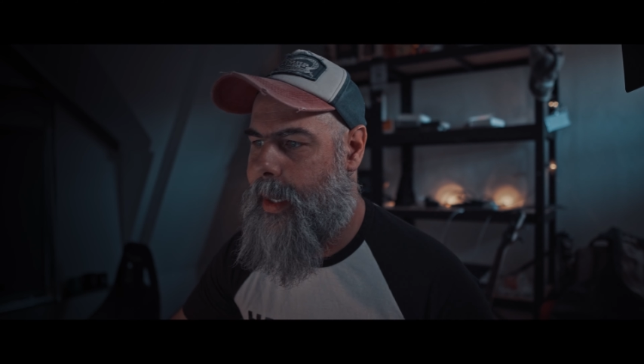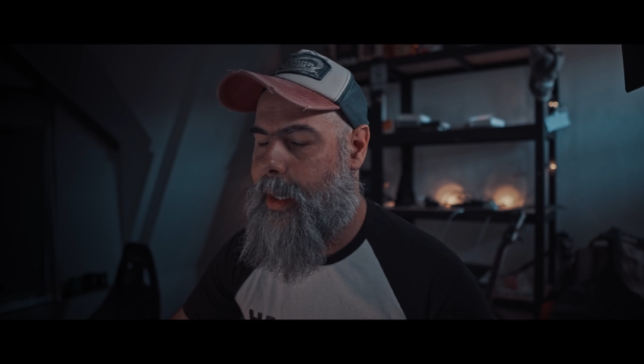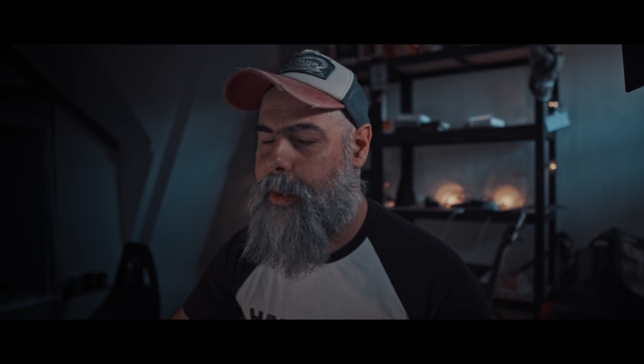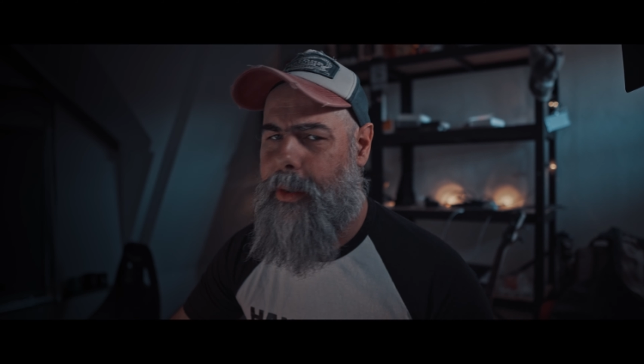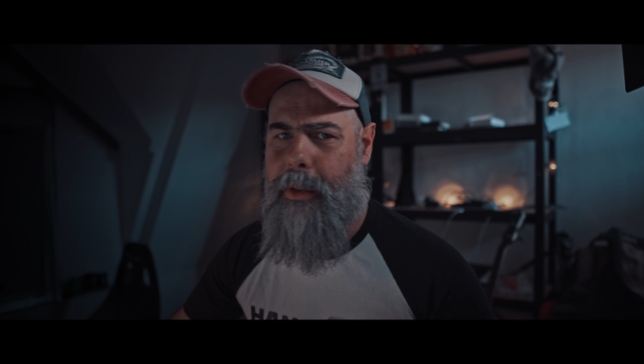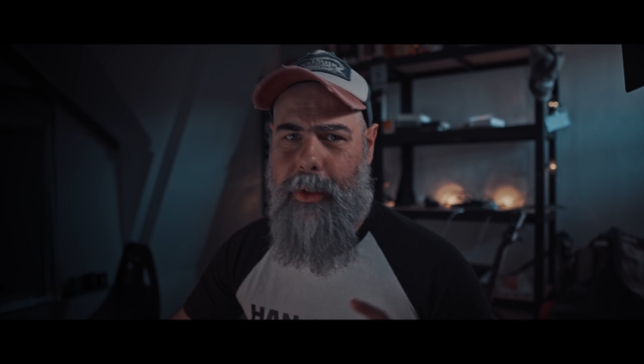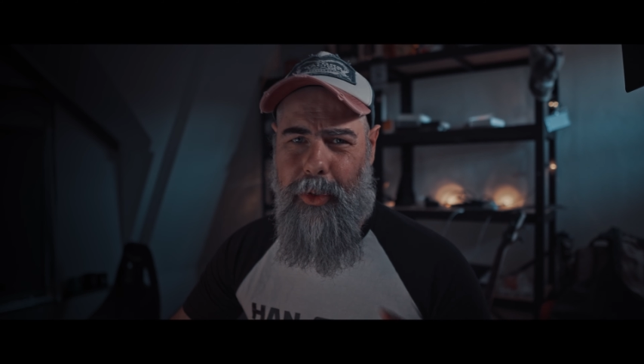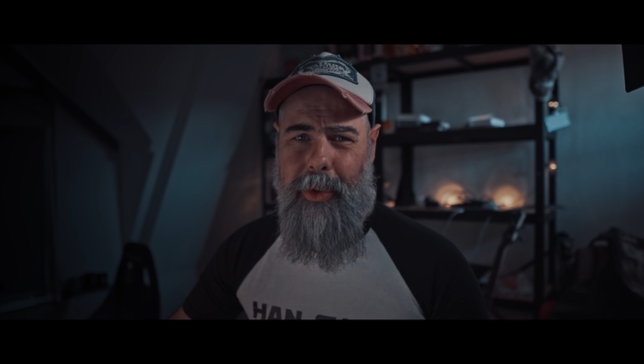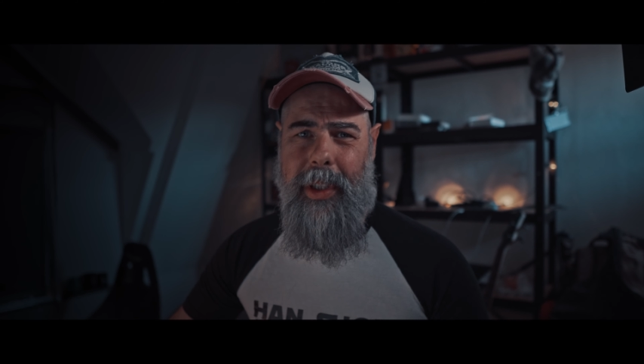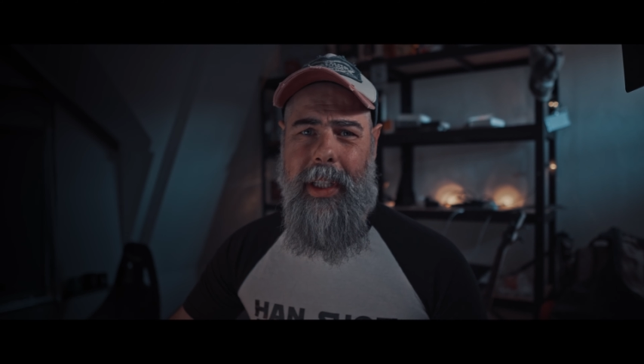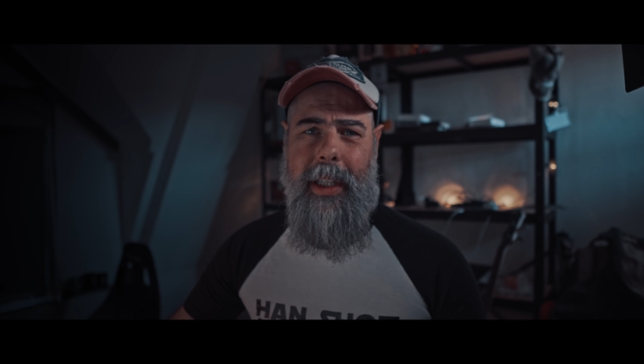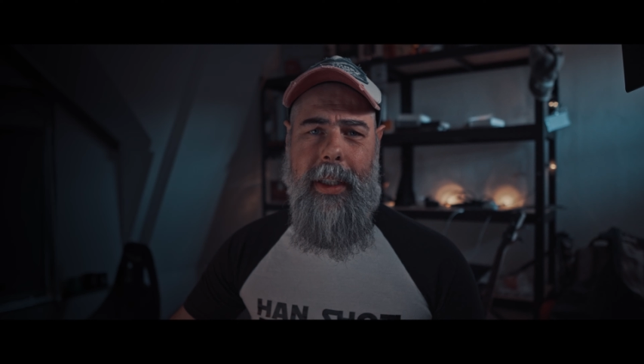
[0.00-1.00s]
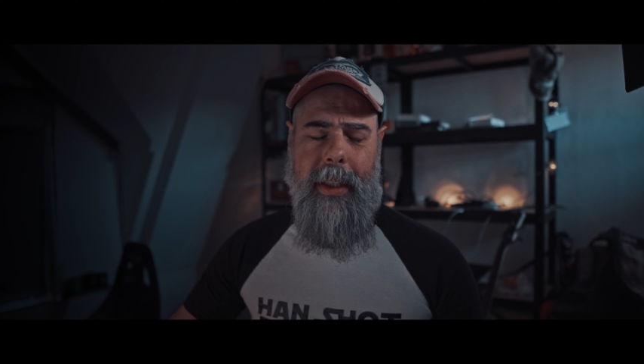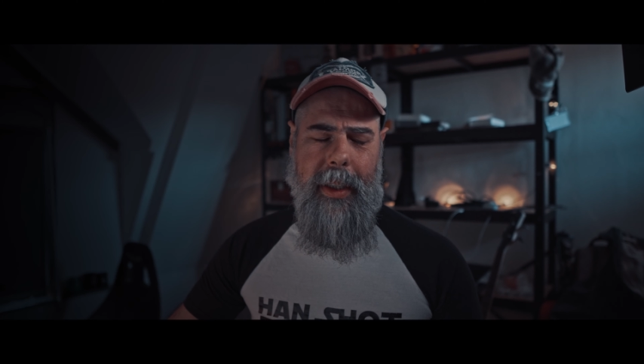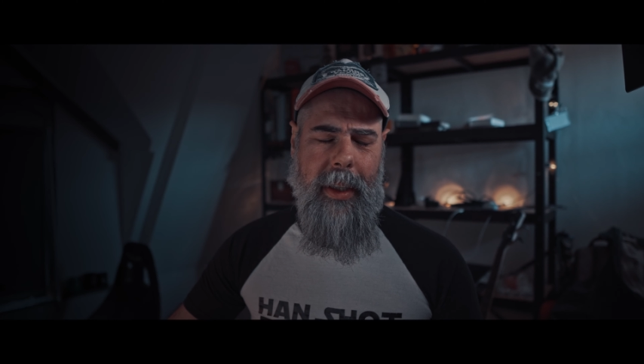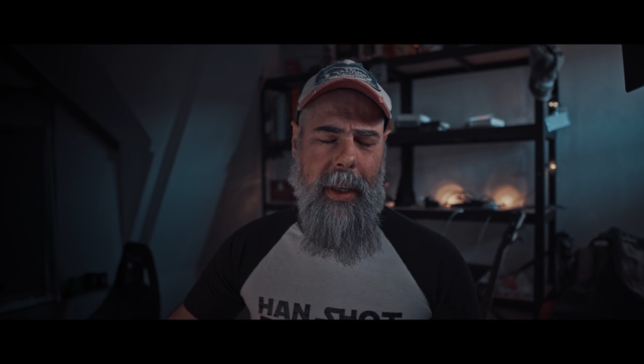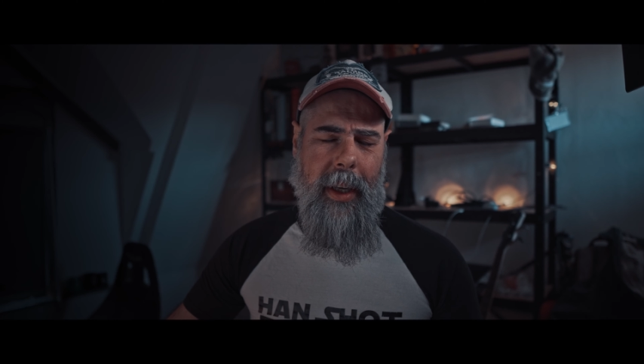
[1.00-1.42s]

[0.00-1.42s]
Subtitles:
you do need